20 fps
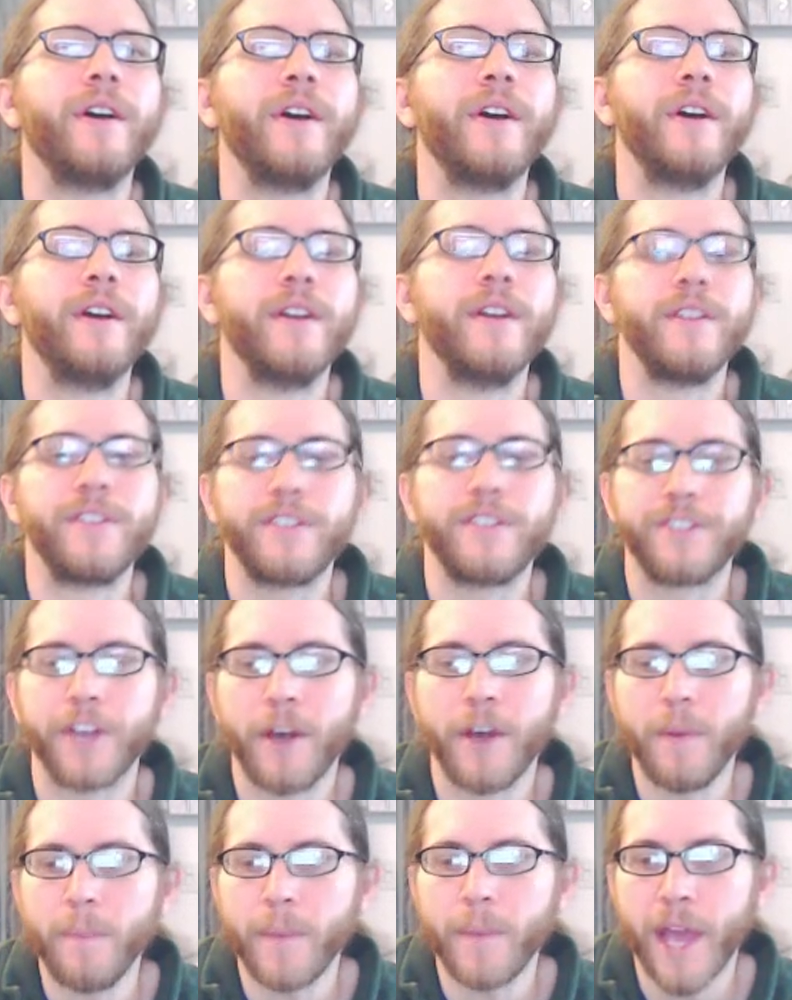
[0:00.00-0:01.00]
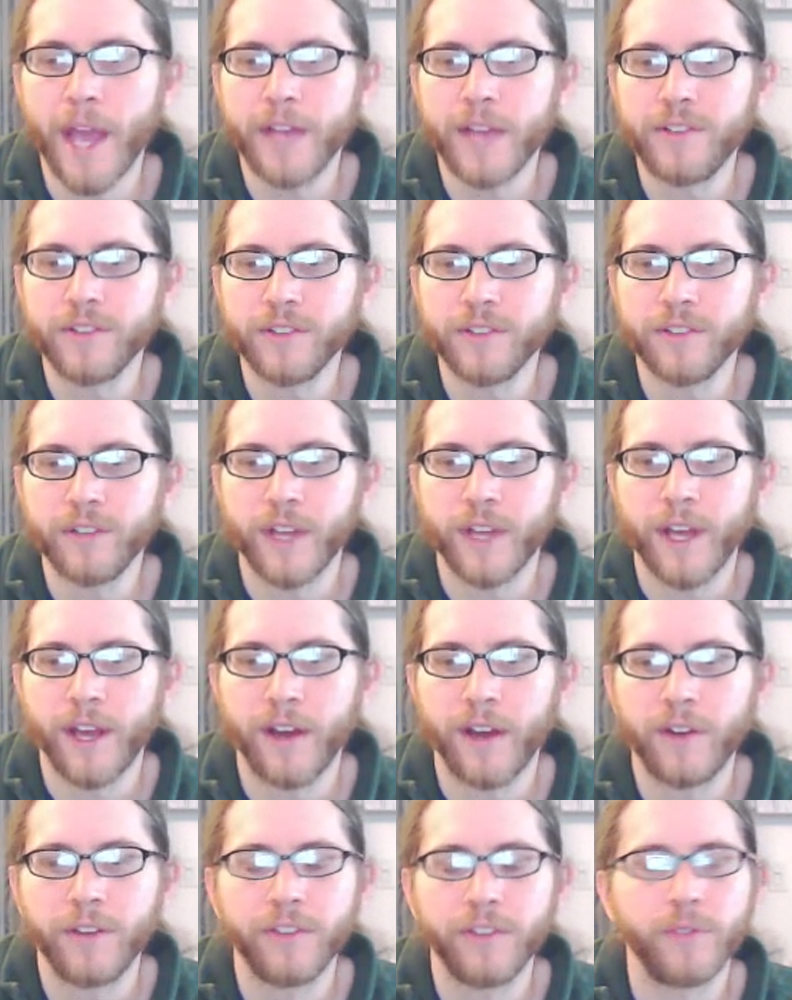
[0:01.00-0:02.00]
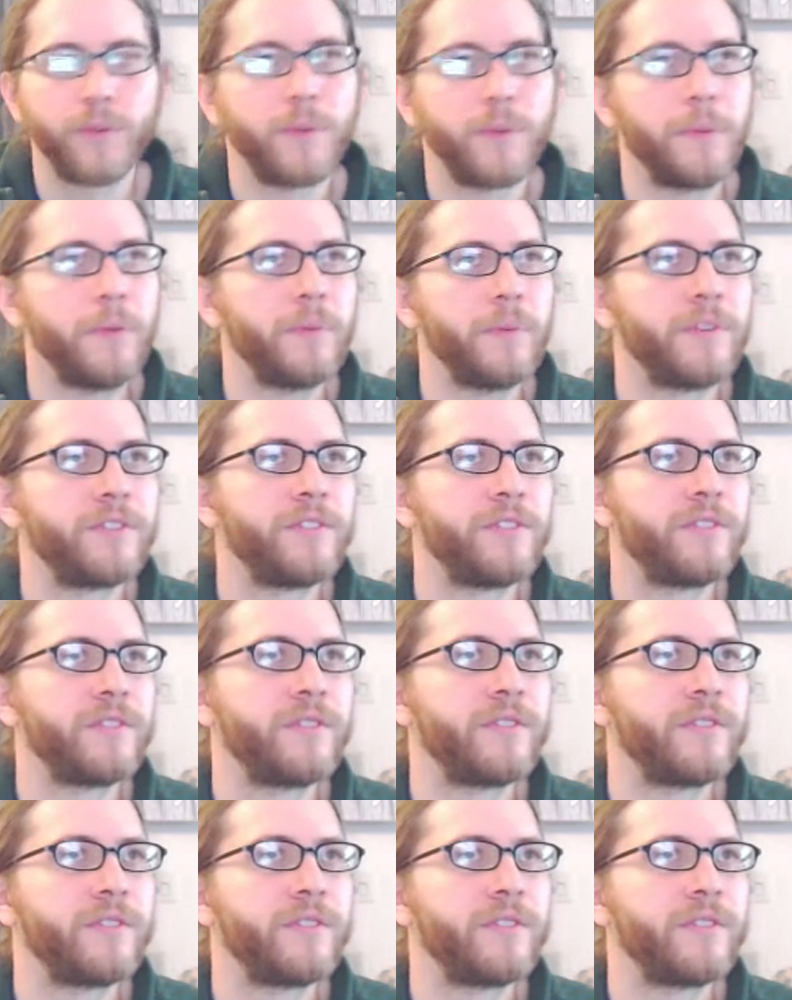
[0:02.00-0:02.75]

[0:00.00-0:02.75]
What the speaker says: some magical how, this woman was just